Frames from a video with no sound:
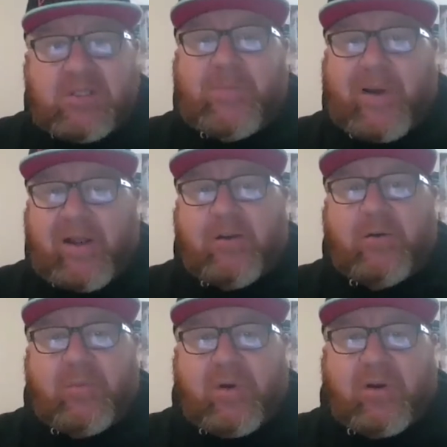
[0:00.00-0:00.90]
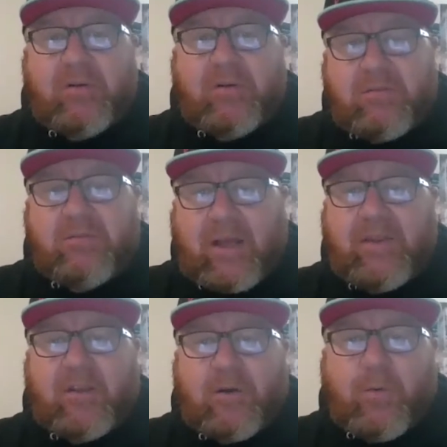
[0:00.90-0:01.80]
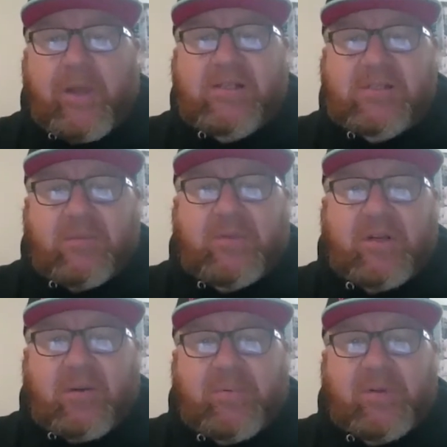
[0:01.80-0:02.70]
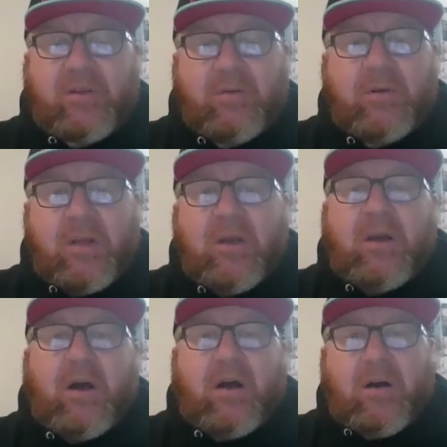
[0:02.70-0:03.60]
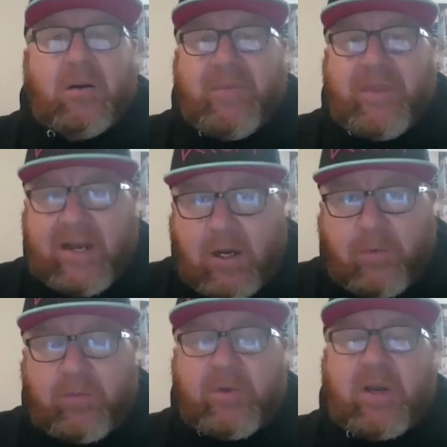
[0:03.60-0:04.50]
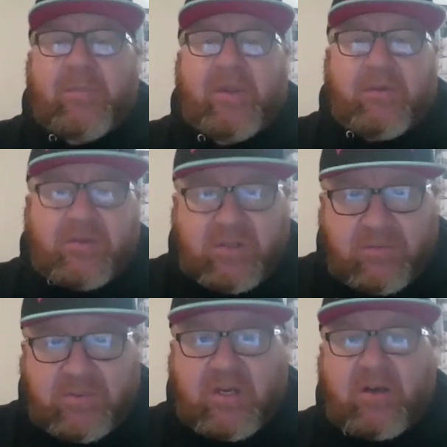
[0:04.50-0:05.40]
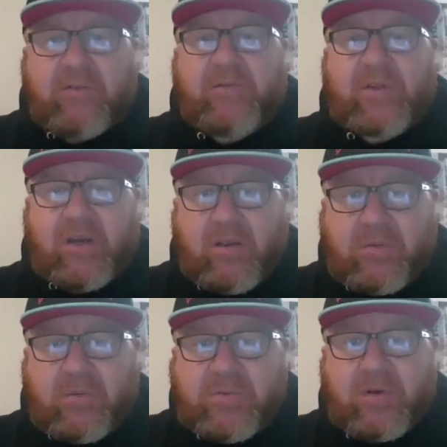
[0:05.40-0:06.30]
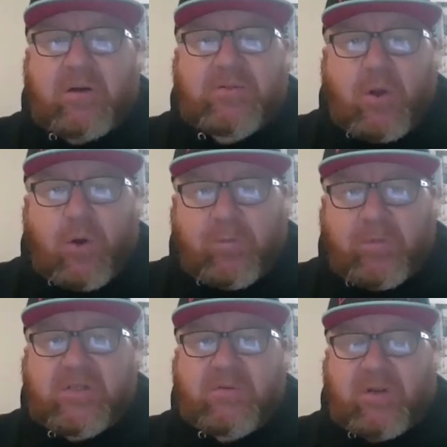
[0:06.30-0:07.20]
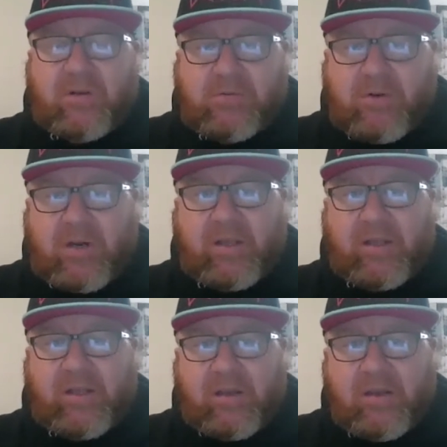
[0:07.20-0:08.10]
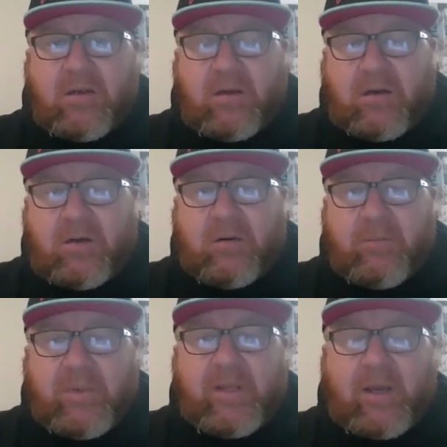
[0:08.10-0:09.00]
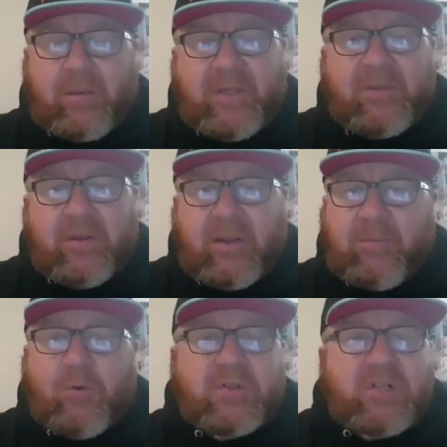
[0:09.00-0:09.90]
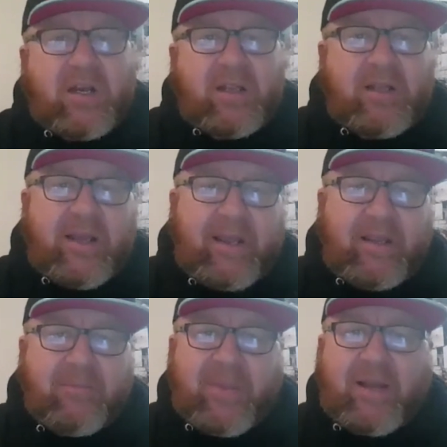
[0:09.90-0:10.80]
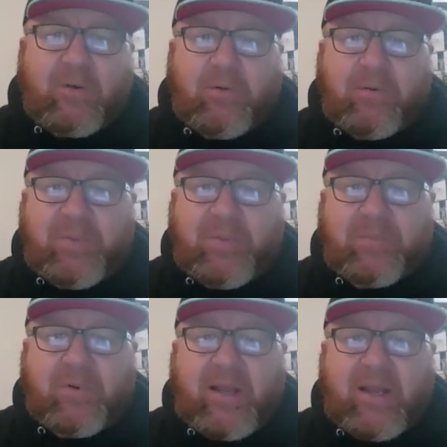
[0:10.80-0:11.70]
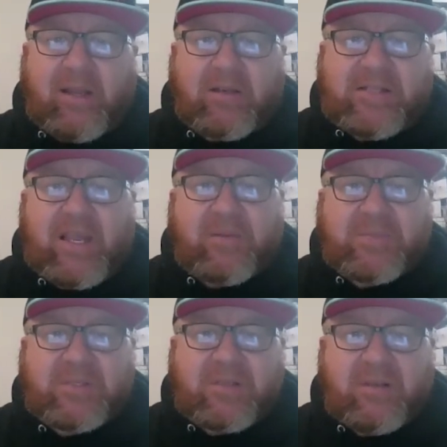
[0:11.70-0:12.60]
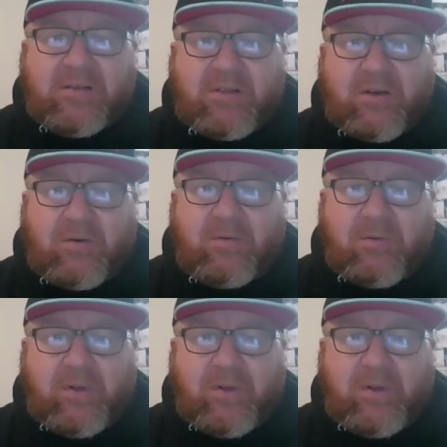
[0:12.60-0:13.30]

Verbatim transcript: inspired, bro. I think it'll wake something up in you. Um, that album got me through some tough times, bro. I was homeless when I was rocking that. Wow. Um, it got me through, and we're talking like back when people had tapes. So,